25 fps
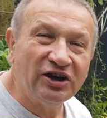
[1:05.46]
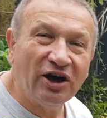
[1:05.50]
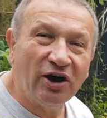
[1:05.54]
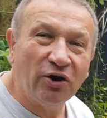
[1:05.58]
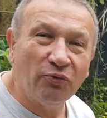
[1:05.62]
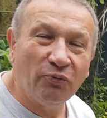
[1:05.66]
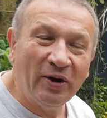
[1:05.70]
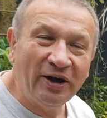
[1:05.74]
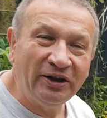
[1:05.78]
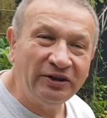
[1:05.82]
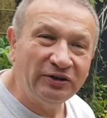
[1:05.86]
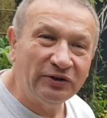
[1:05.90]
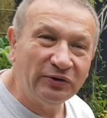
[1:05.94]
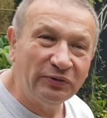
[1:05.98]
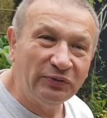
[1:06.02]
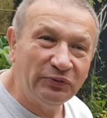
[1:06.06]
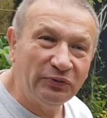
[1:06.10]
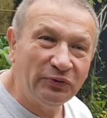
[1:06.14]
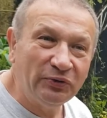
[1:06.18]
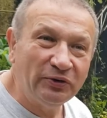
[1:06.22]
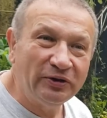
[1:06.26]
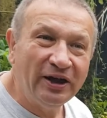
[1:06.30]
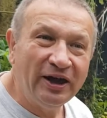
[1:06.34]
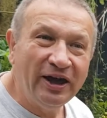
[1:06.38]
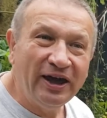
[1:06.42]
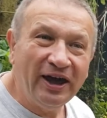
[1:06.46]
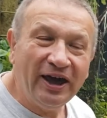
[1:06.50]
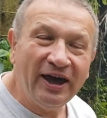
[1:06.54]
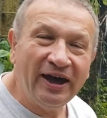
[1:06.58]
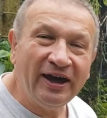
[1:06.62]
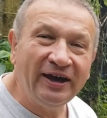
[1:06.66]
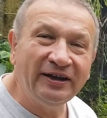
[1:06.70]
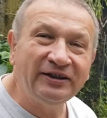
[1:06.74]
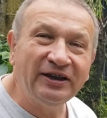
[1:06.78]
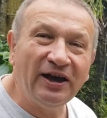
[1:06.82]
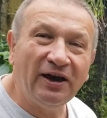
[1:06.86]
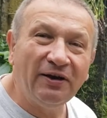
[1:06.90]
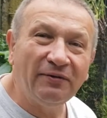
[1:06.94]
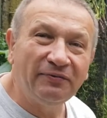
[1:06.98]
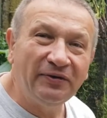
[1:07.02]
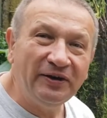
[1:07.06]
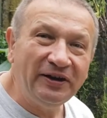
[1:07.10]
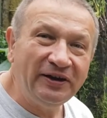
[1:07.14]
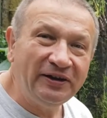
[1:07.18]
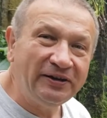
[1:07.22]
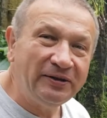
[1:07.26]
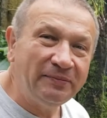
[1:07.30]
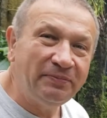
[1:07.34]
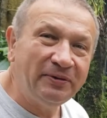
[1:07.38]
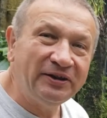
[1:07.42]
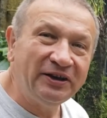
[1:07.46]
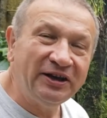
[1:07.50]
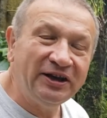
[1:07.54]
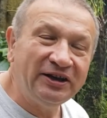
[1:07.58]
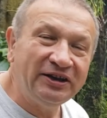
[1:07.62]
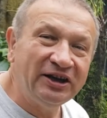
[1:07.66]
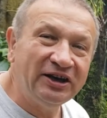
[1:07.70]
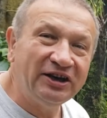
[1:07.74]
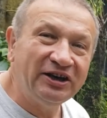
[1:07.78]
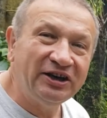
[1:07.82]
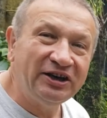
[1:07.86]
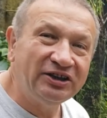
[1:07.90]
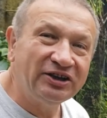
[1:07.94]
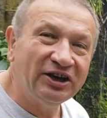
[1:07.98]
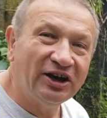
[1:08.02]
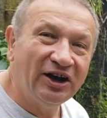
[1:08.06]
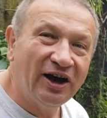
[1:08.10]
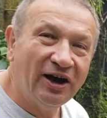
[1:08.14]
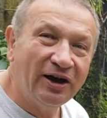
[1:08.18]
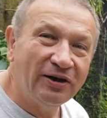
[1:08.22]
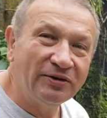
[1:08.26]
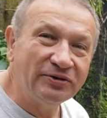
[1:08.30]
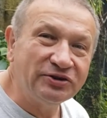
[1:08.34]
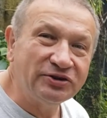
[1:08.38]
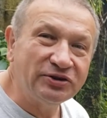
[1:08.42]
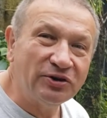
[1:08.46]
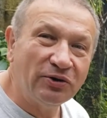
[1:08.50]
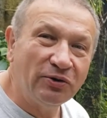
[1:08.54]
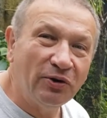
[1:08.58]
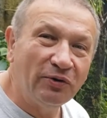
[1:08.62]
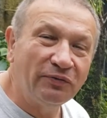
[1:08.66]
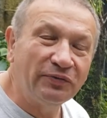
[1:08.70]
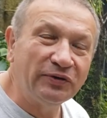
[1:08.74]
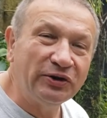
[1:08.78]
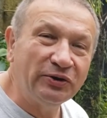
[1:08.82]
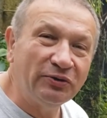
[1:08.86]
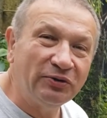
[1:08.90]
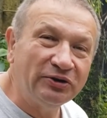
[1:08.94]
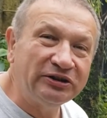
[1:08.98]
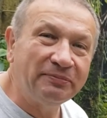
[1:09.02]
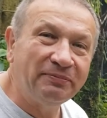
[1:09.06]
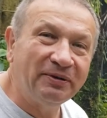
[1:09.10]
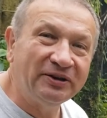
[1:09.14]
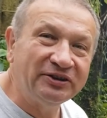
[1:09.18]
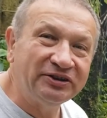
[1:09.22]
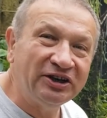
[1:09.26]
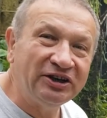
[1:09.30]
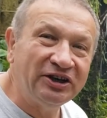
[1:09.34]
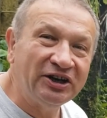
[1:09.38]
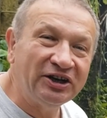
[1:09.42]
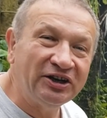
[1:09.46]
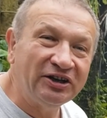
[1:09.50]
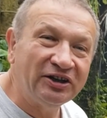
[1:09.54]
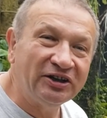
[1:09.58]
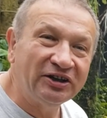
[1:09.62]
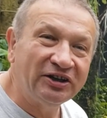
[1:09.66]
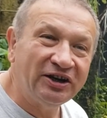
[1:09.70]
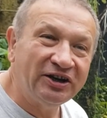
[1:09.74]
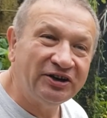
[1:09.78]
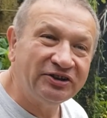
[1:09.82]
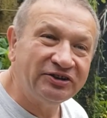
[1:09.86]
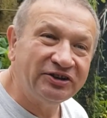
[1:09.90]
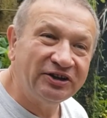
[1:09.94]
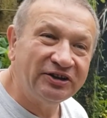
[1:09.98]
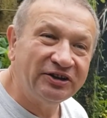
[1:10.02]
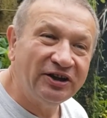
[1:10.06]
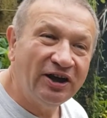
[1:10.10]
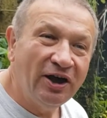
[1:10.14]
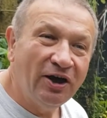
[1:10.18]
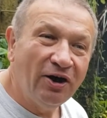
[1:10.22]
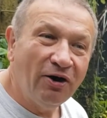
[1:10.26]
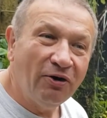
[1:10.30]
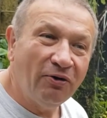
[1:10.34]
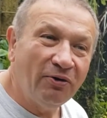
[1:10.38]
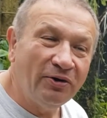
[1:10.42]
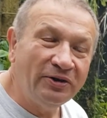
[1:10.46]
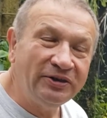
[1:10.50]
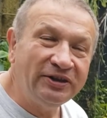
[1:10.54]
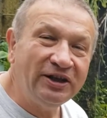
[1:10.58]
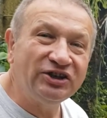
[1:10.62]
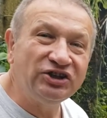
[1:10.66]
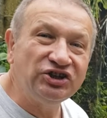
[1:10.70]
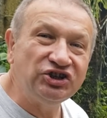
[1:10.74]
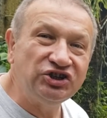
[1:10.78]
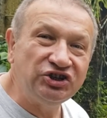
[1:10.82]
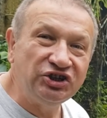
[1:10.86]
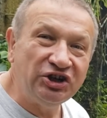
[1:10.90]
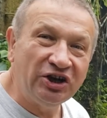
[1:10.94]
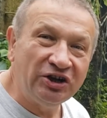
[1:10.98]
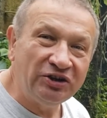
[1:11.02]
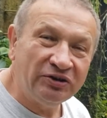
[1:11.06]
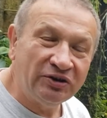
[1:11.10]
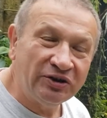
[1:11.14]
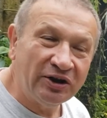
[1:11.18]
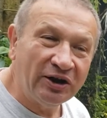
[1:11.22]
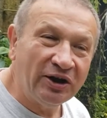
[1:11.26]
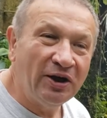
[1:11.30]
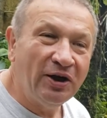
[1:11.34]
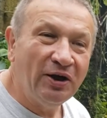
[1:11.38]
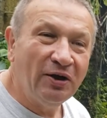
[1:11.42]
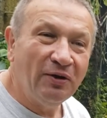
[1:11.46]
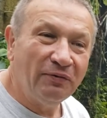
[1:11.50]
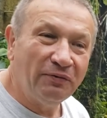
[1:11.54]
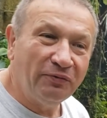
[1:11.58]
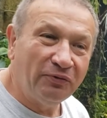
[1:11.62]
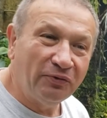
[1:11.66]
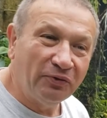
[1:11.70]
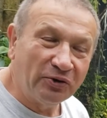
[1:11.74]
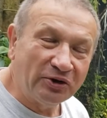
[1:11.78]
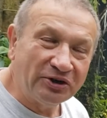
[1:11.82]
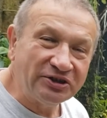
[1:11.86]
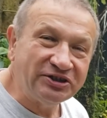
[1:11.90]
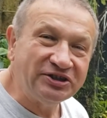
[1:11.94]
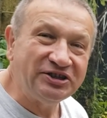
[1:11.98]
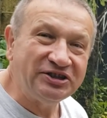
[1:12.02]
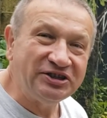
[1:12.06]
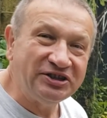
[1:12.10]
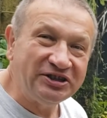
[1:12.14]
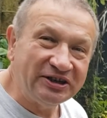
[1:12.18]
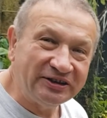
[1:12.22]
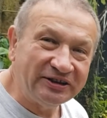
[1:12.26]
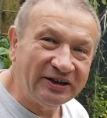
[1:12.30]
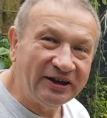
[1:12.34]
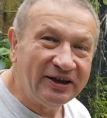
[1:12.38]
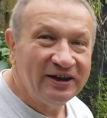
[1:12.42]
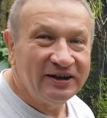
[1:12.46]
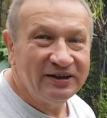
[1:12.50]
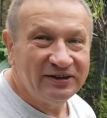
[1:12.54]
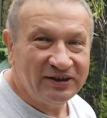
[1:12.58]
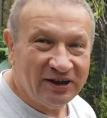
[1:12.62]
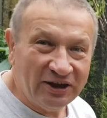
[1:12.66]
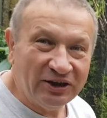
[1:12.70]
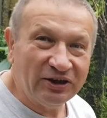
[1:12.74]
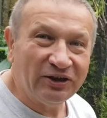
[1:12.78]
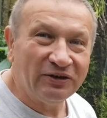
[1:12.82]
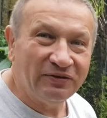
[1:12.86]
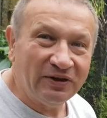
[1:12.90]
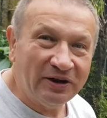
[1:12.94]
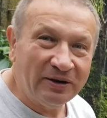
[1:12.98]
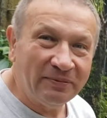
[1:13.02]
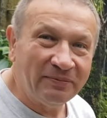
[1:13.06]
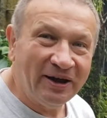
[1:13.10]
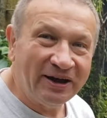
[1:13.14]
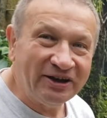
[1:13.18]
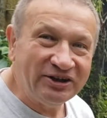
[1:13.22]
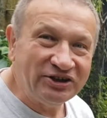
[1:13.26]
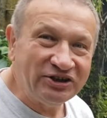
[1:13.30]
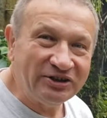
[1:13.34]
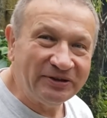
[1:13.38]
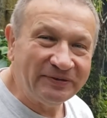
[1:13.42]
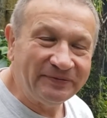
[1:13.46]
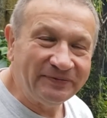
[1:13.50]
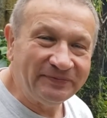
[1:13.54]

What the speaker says: are wonderful and available in the greenhouse of Kyoto Botanical Garden on January 14th. Thank you very much.